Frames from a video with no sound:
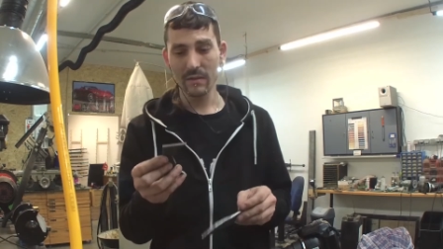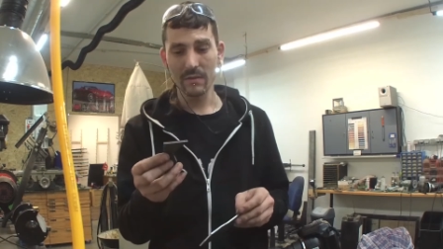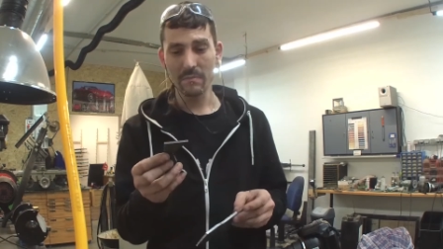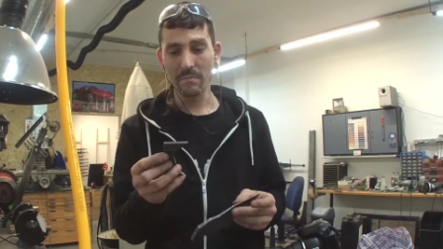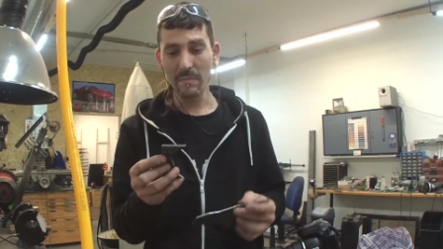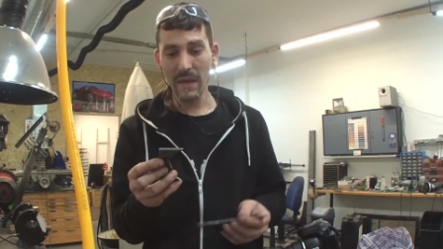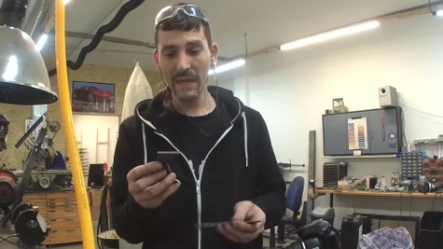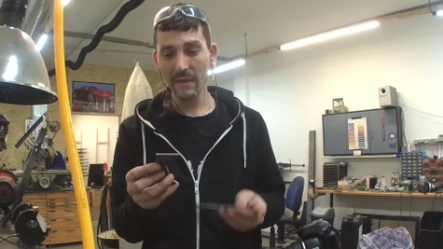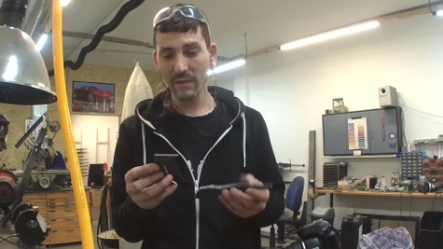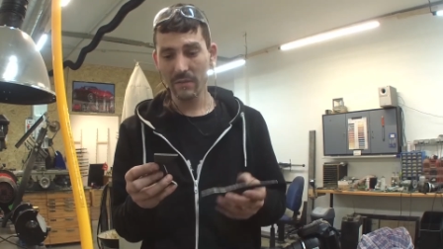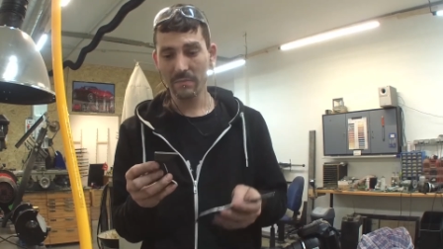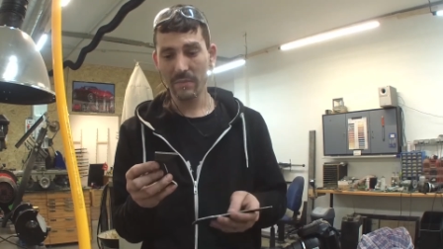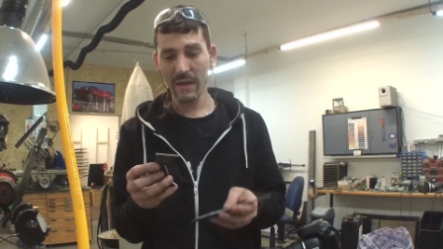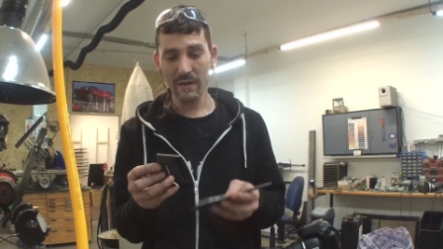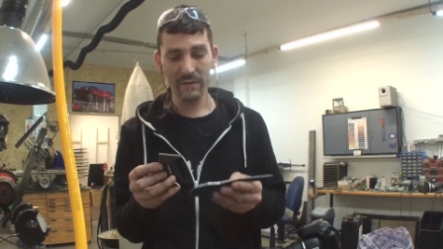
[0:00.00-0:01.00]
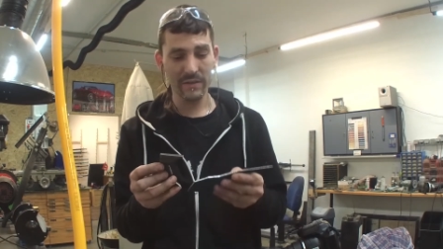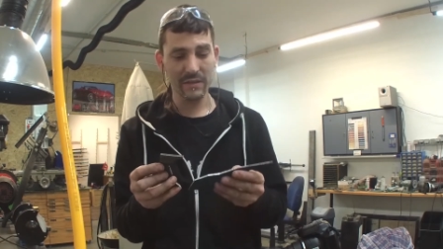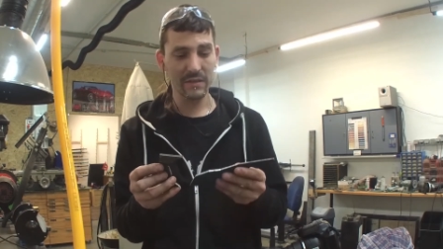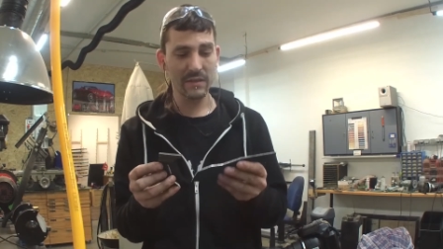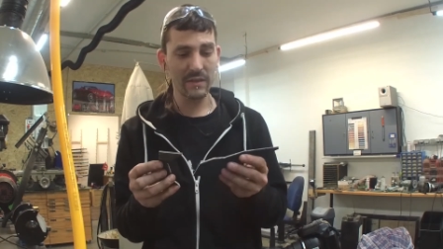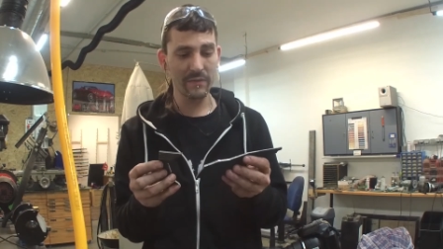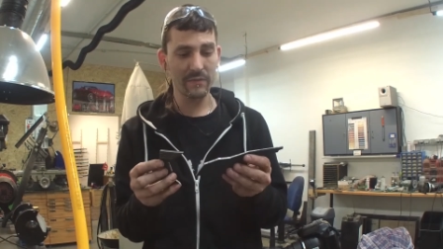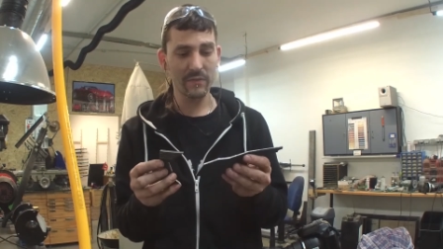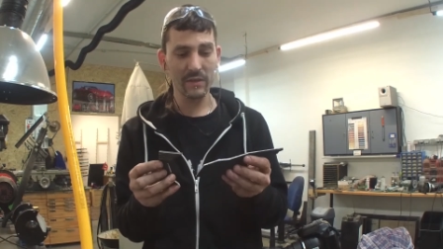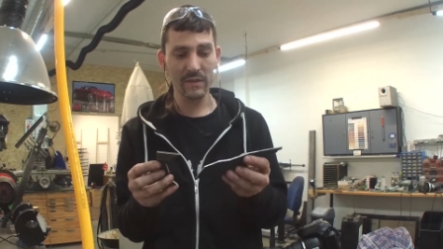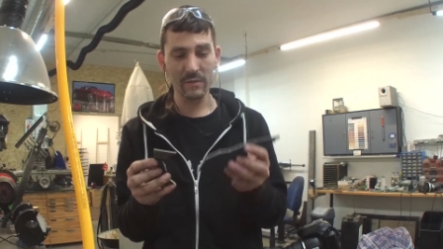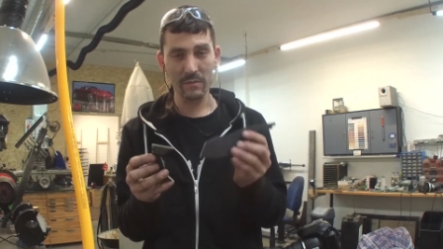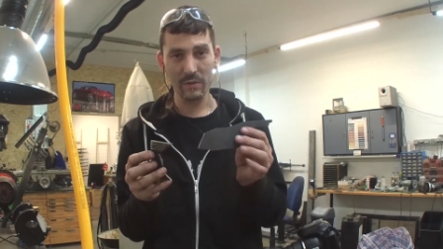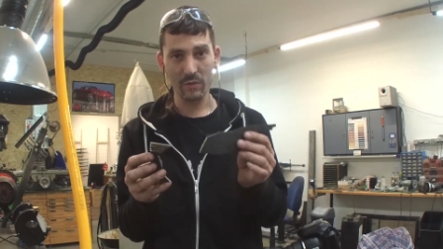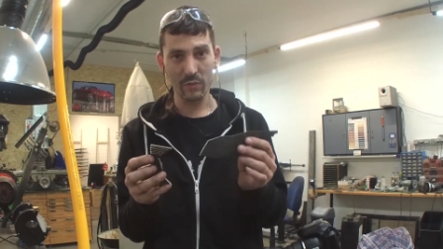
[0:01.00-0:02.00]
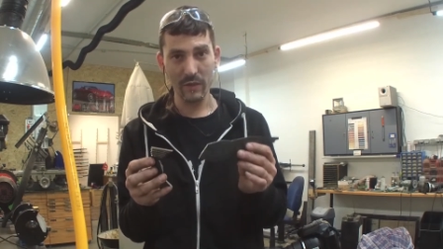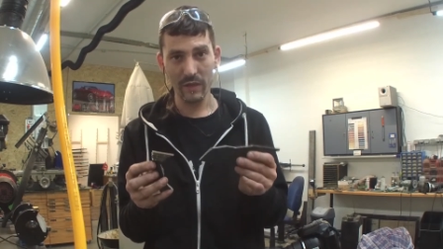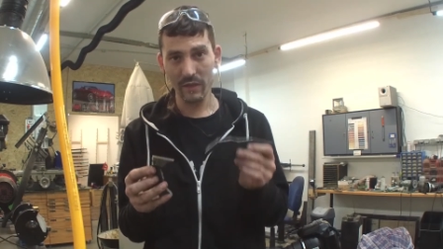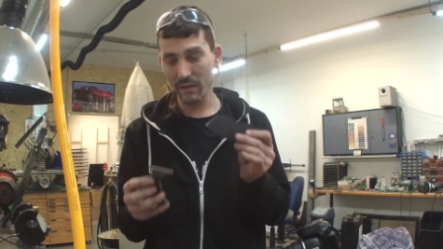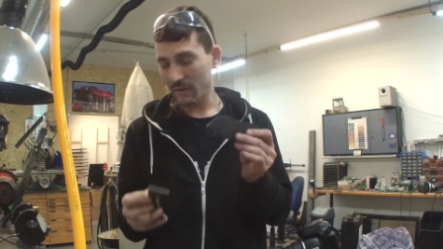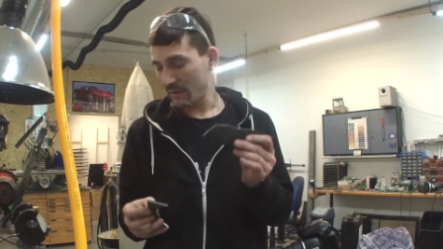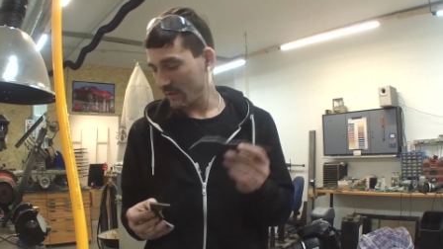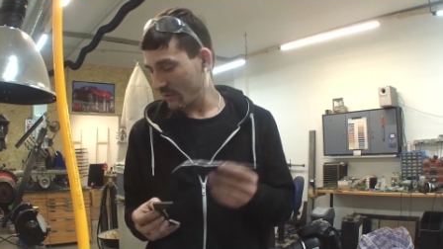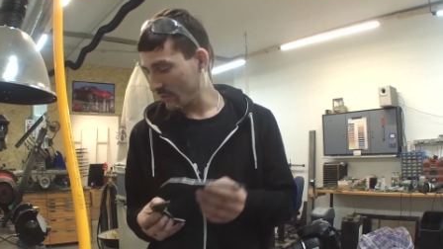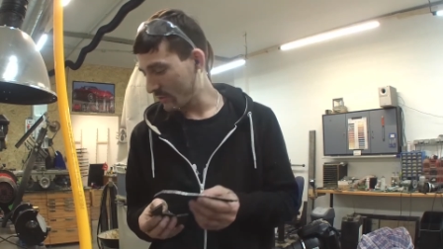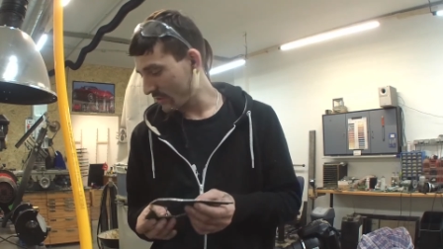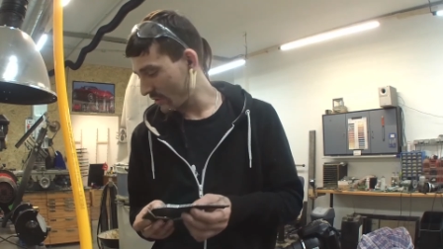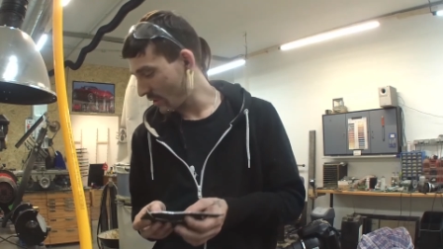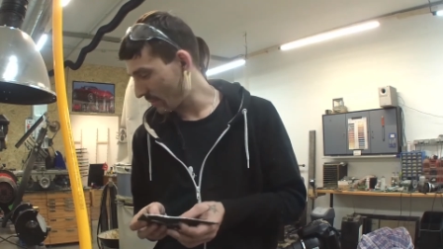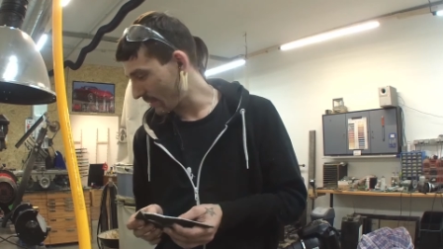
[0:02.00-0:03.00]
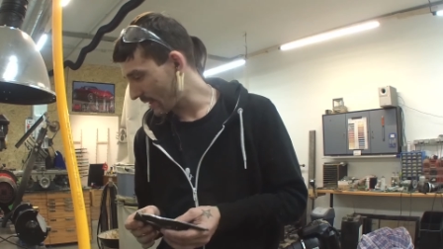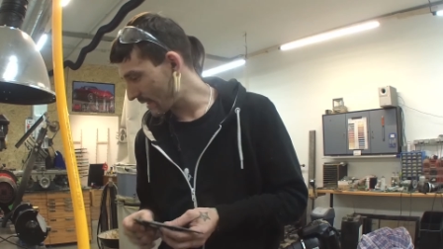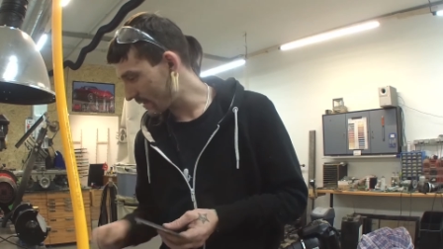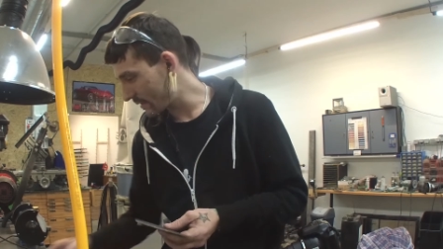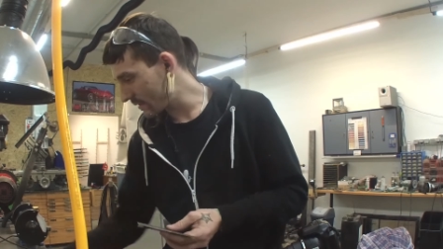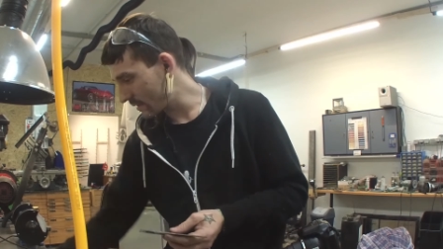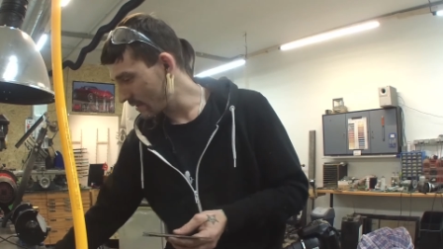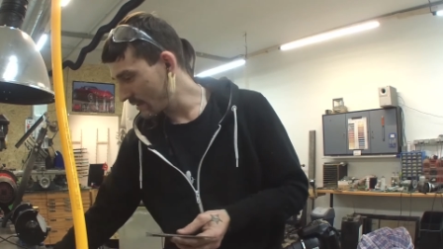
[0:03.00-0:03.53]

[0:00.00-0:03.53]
main comparison difference between the two saw blades,